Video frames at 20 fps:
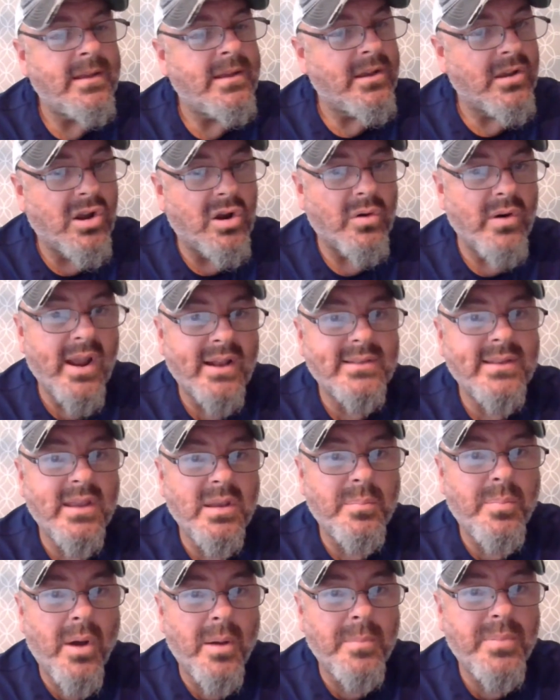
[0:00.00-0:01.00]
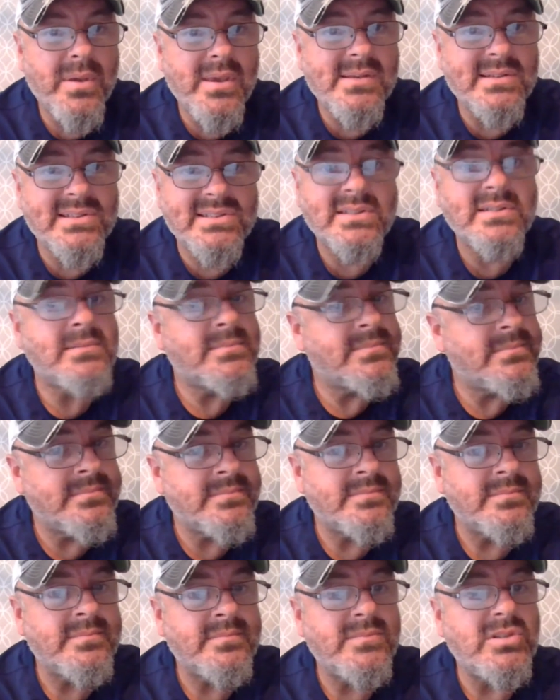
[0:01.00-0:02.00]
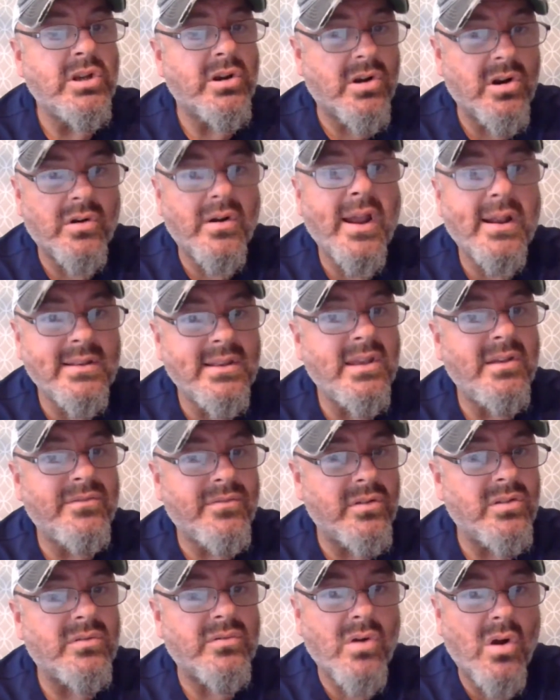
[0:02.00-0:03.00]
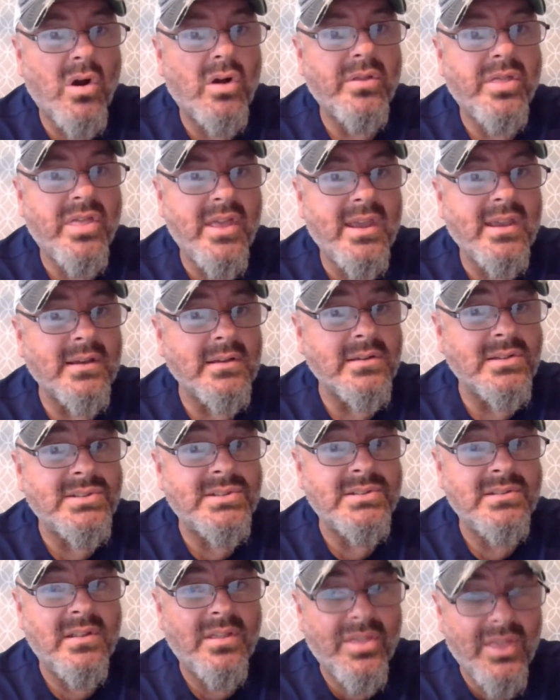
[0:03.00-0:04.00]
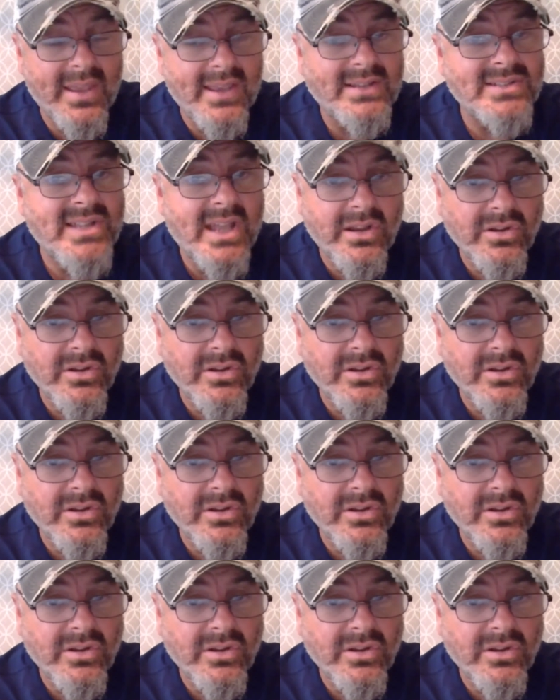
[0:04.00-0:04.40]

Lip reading: Correcting puppies, you're correcting for the wrong things, things that